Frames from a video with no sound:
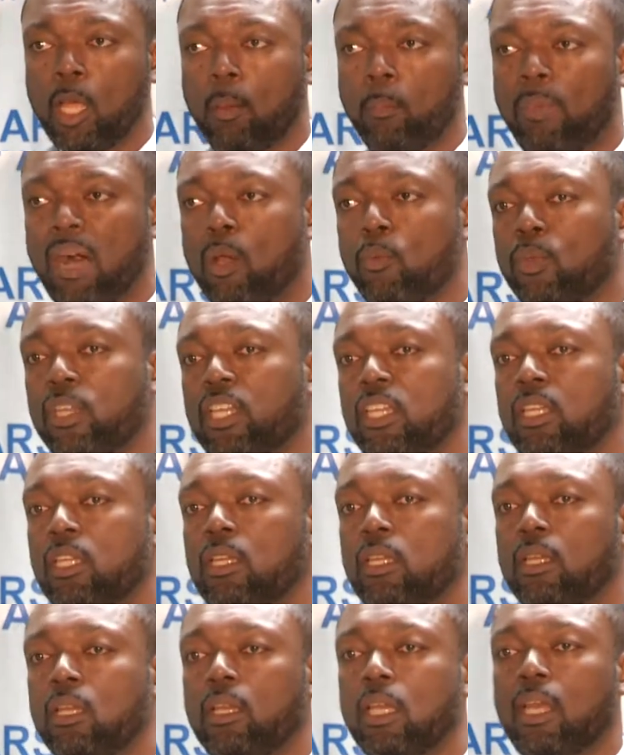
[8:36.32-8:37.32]
but
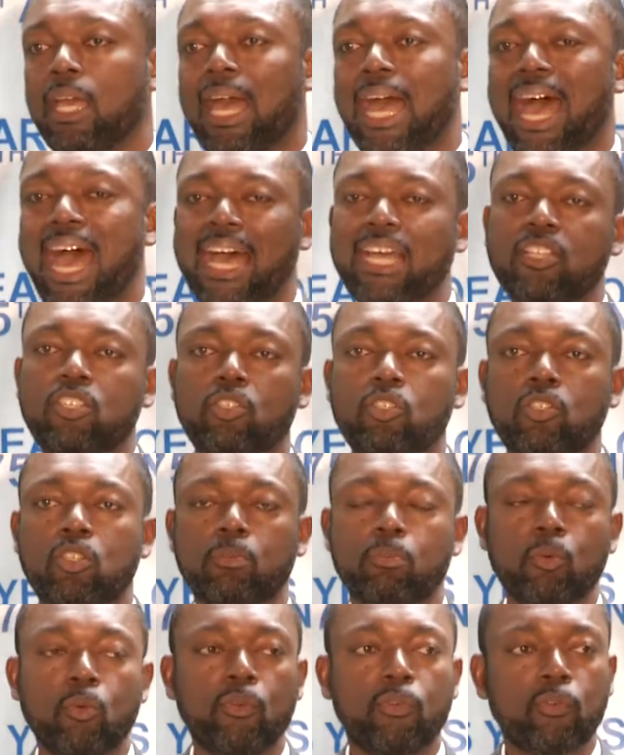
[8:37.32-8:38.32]
we had to
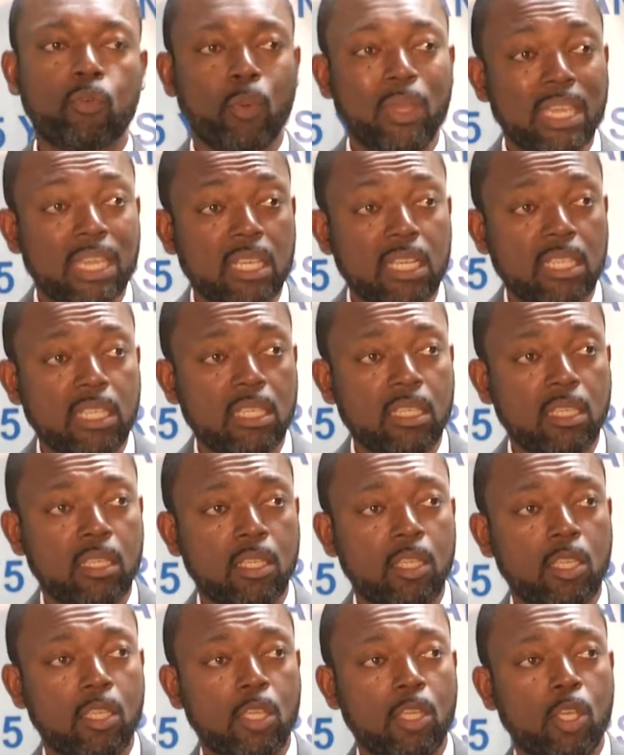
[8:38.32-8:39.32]
move quickly
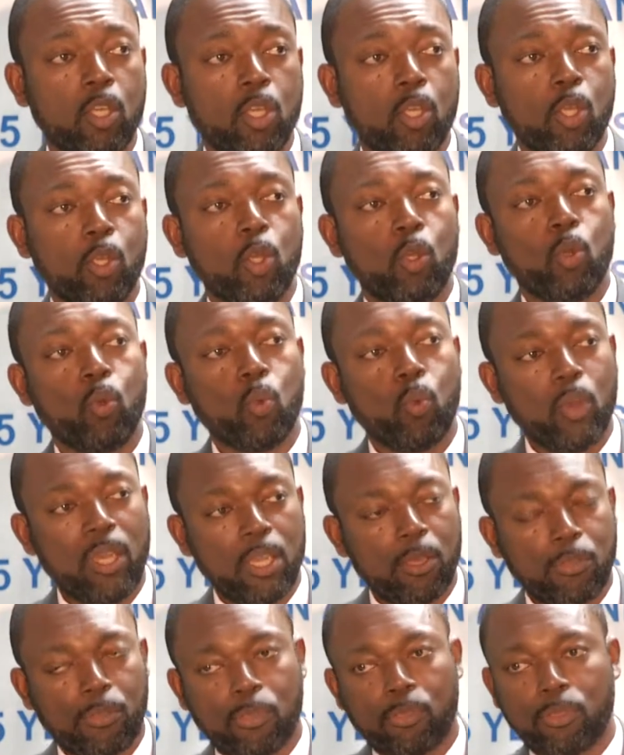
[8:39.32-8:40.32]

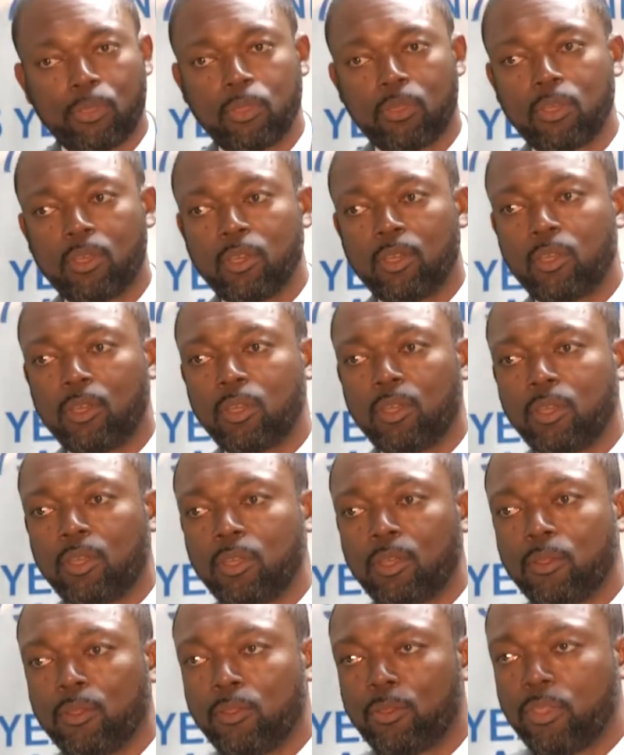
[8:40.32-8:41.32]
with
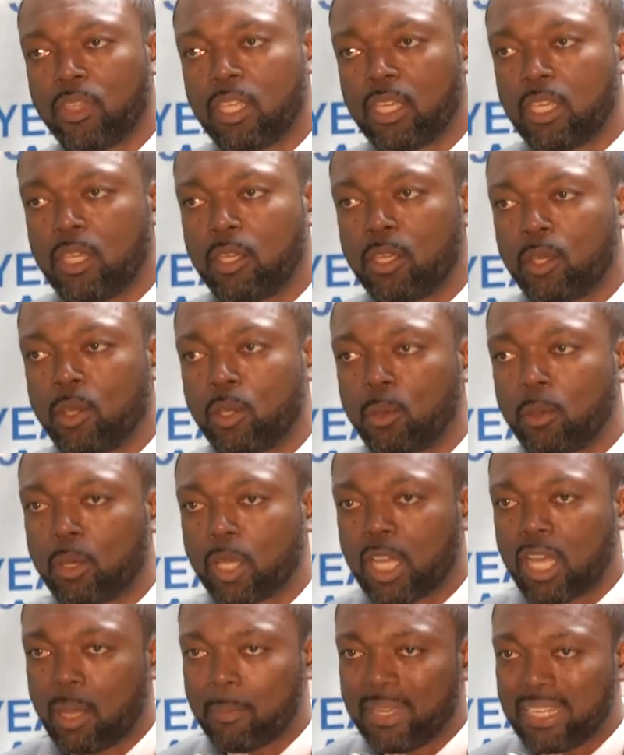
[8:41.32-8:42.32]
the
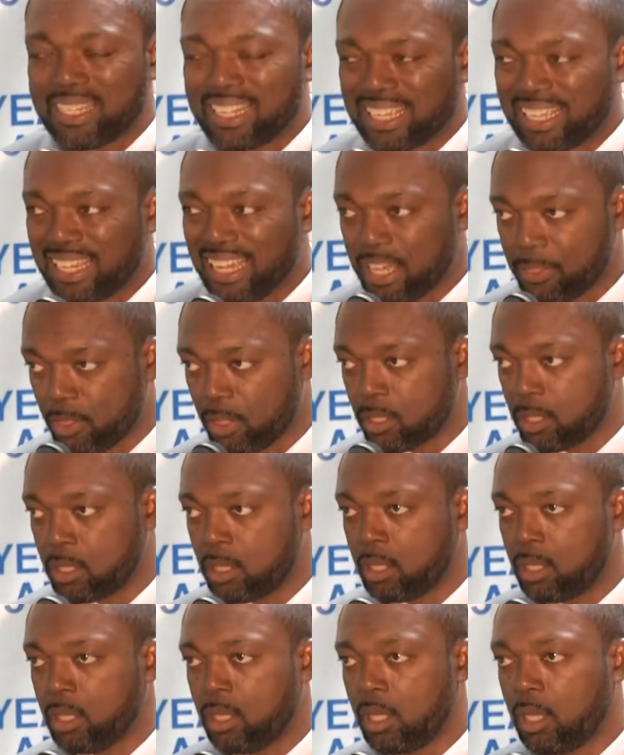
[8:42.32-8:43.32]
coming together
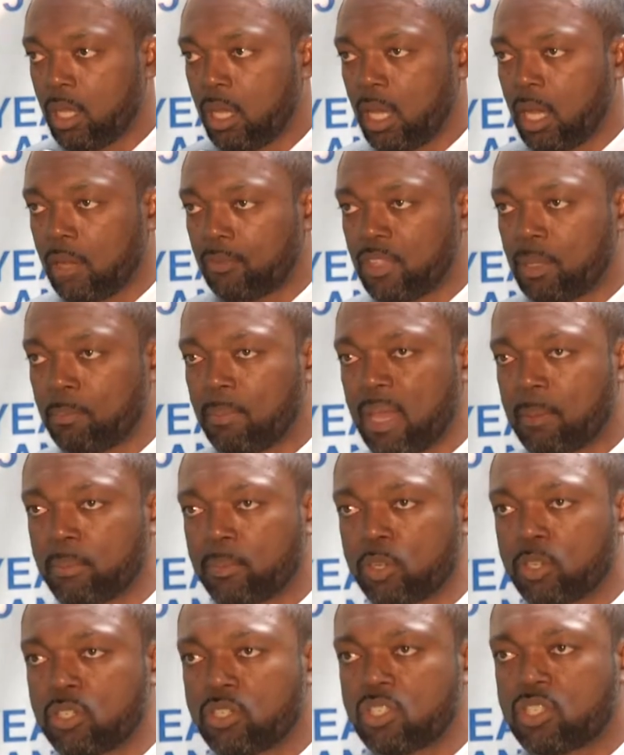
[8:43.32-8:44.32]
of the
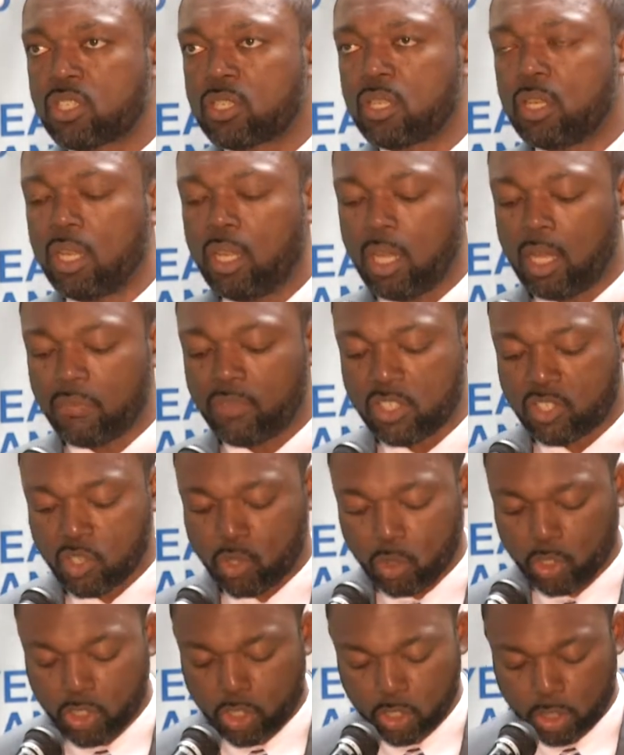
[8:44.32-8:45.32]
members of the
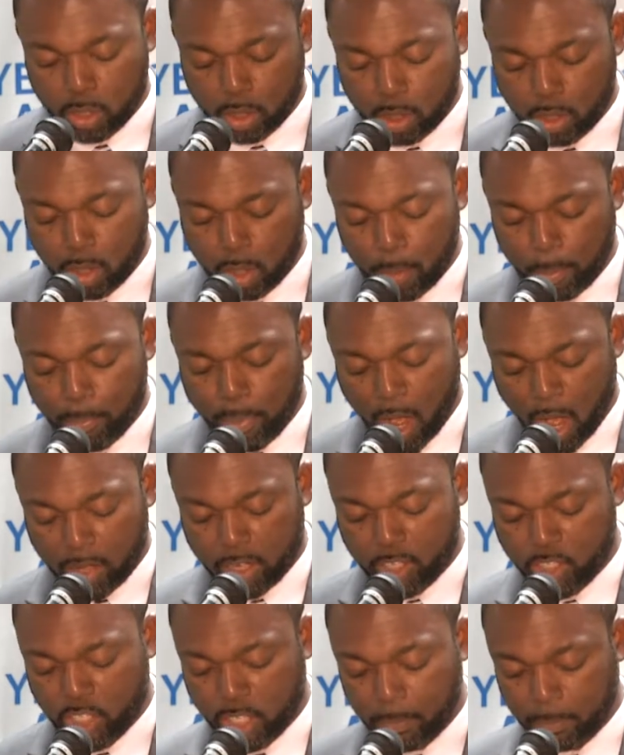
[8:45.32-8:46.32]
social
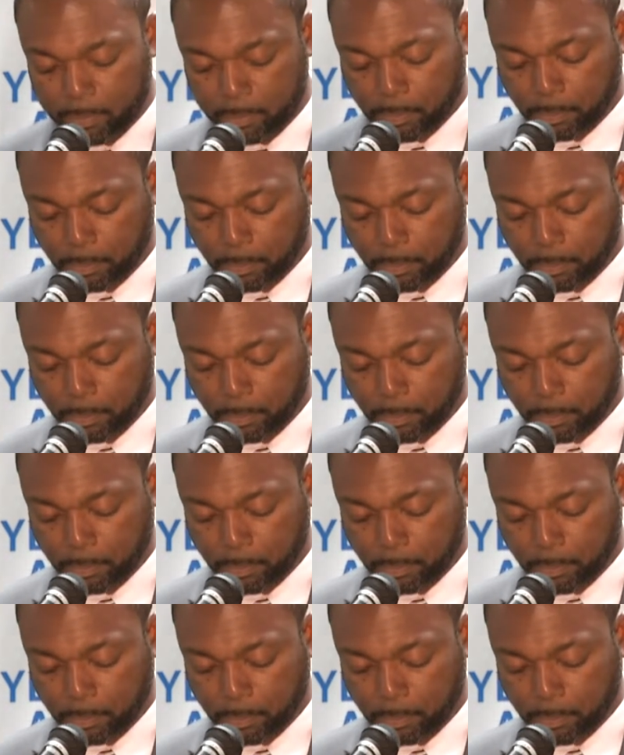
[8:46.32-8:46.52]
partnership.